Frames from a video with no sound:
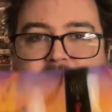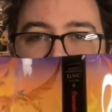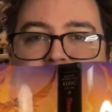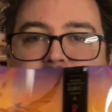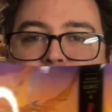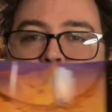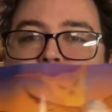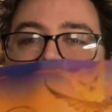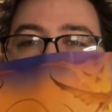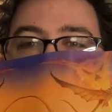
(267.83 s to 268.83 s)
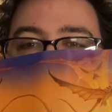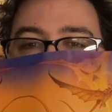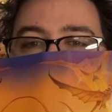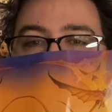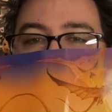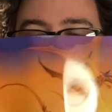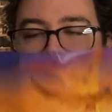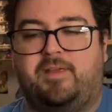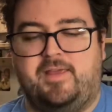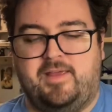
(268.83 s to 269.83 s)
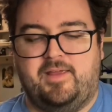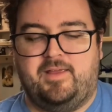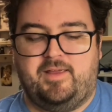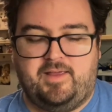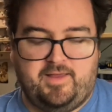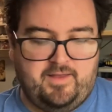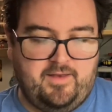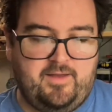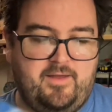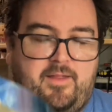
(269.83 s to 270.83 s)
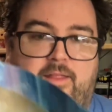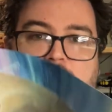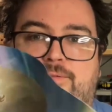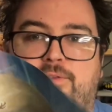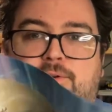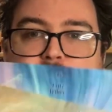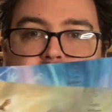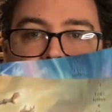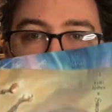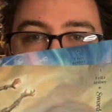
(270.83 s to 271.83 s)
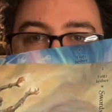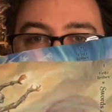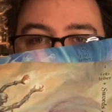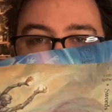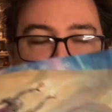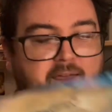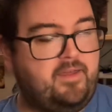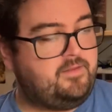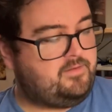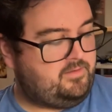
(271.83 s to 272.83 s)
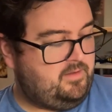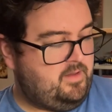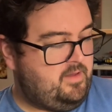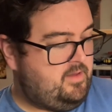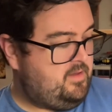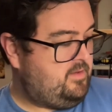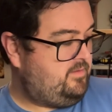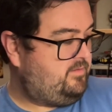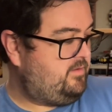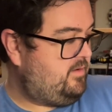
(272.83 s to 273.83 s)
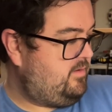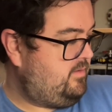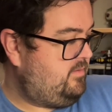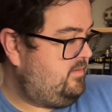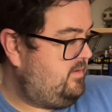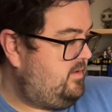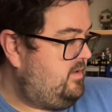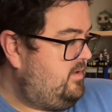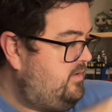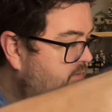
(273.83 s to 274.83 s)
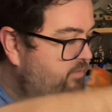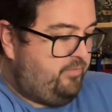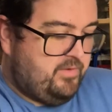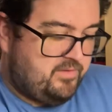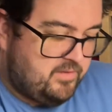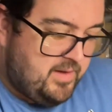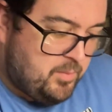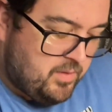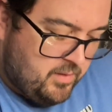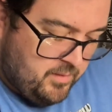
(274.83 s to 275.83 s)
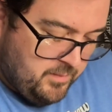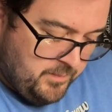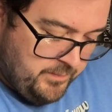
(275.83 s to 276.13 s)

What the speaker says: The book is wrapped in leftover dust jackets. So Fritz Lieber